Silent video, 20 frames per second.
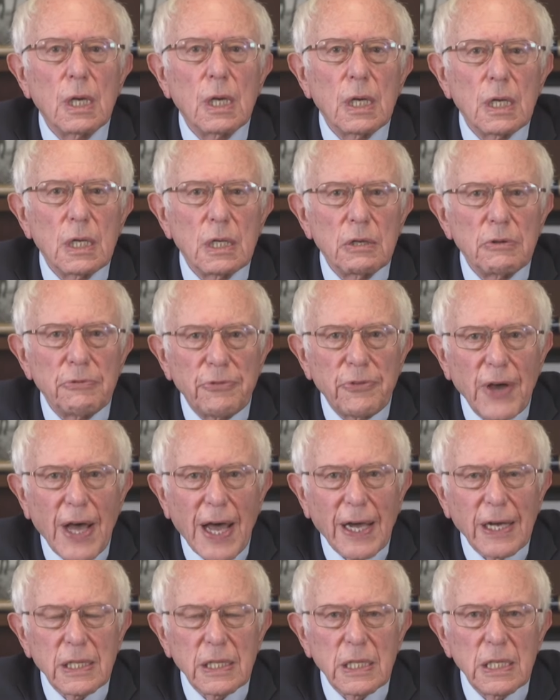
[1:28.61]
It, in
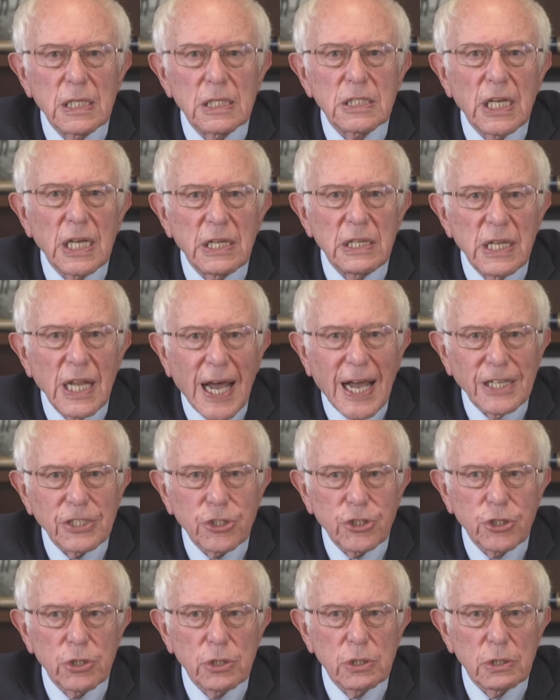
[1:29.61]
fact, is a
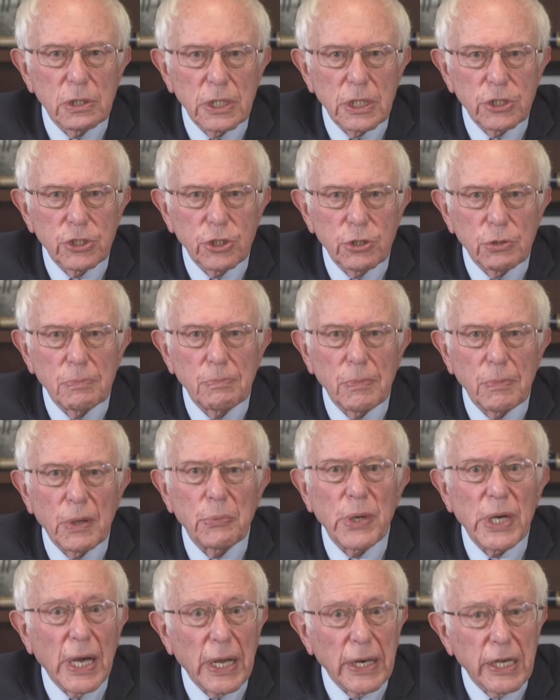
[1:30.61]
national issue, and
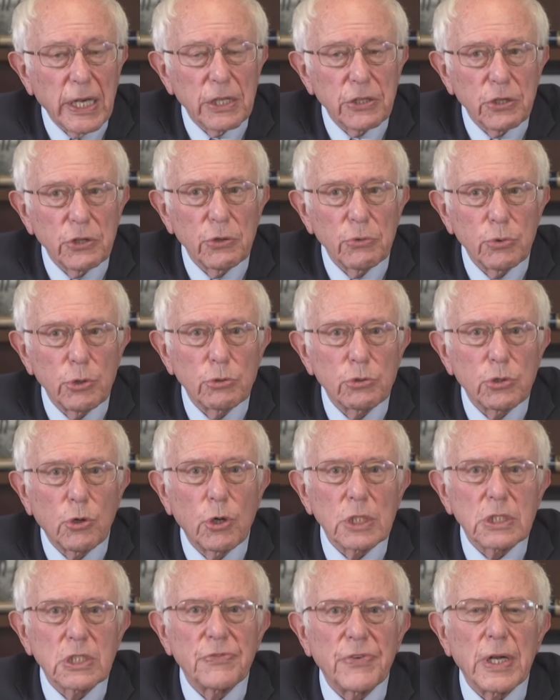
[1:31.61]
we got to get to the root
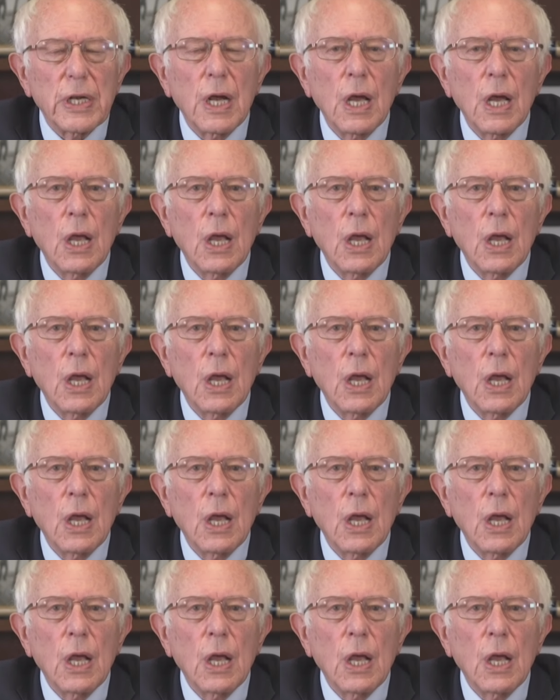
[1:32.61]
cause of it